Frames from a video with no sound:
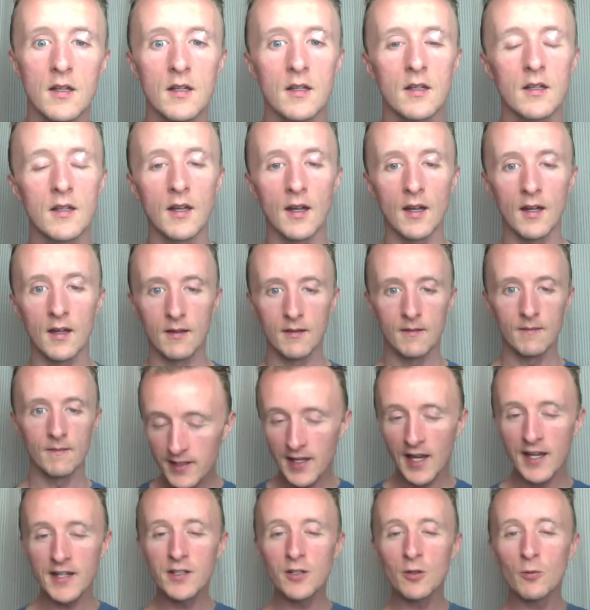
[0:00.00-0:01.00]
Yeah.
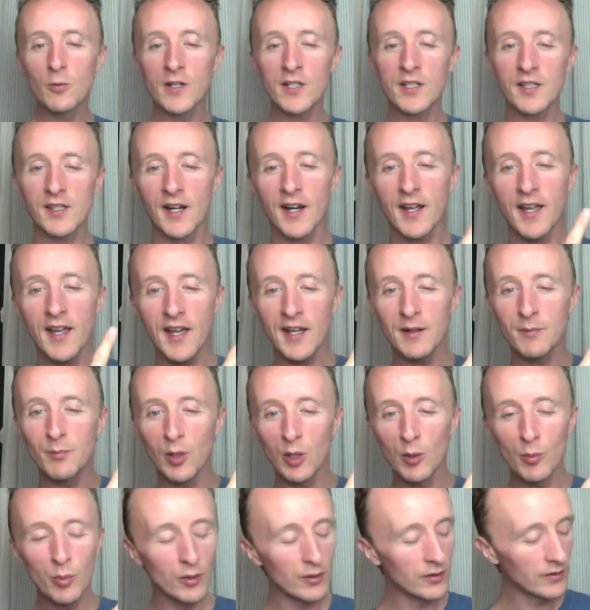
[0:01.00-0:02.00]
I do wish that I had
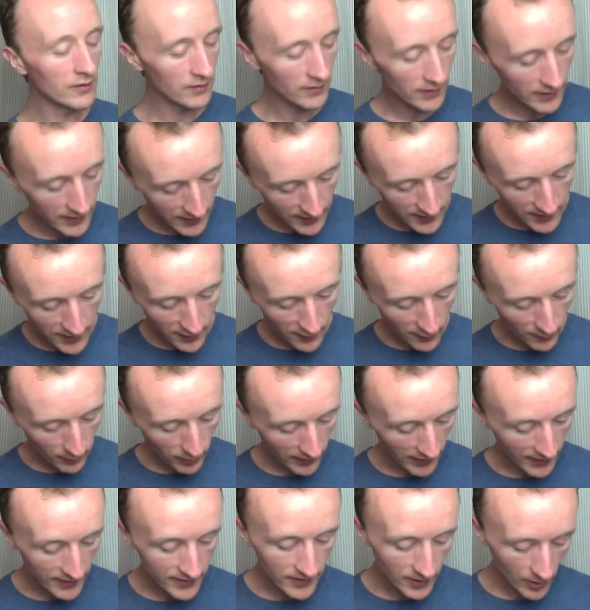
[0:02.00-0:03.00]
purple in here,
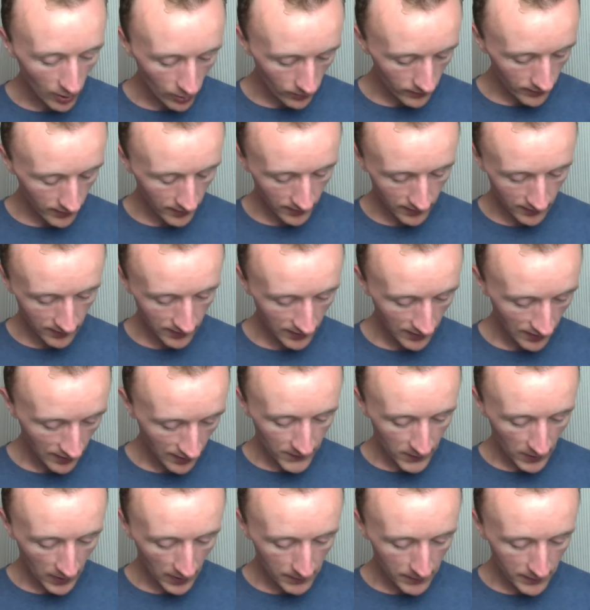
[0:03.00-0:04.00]
but I don't.
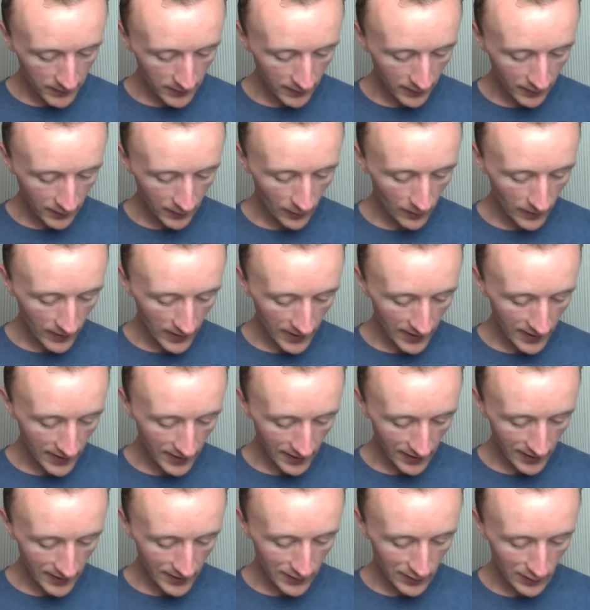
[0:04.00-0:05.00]
So I'm just going to go ahead
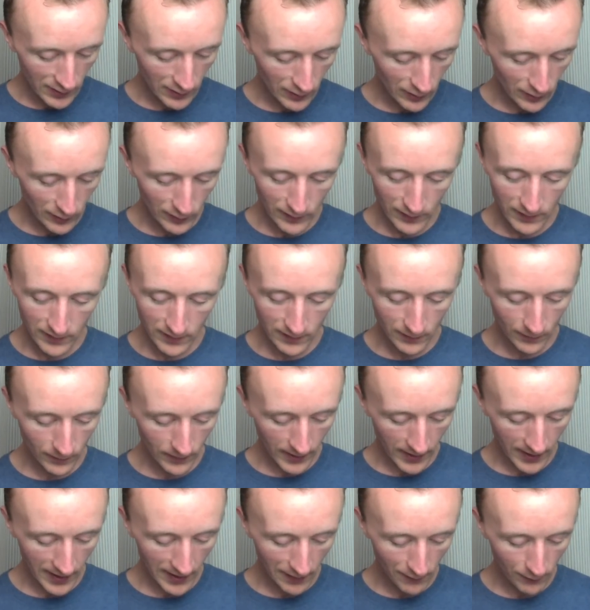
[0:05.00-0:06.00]
and use what
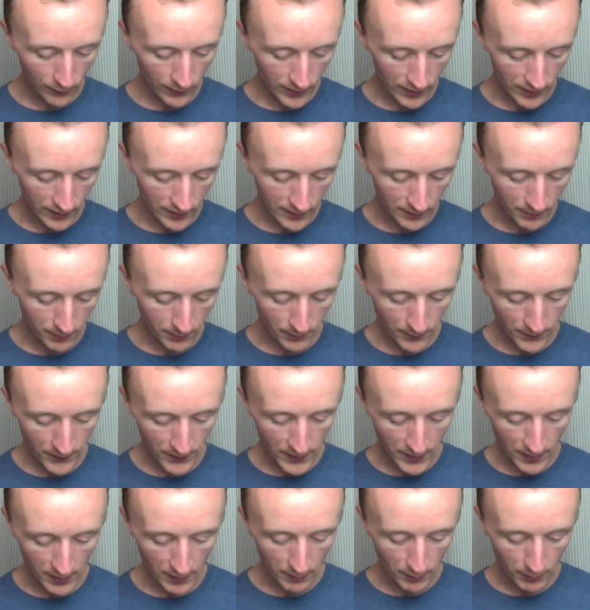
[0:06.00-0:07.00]
I have, which is
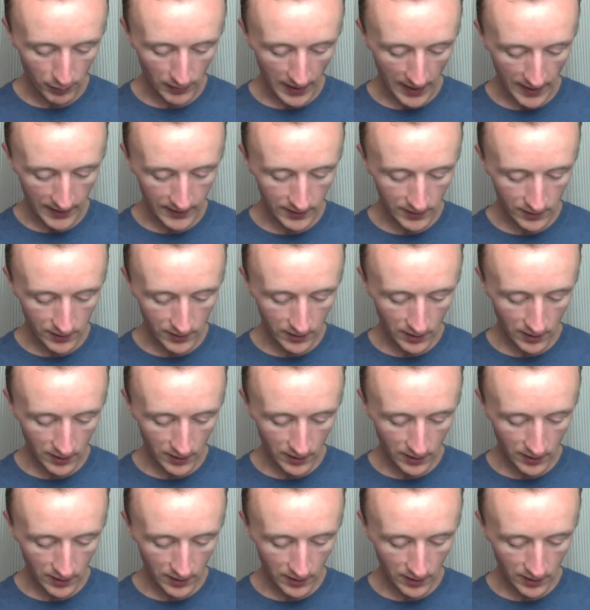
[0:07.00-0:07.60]
the blackish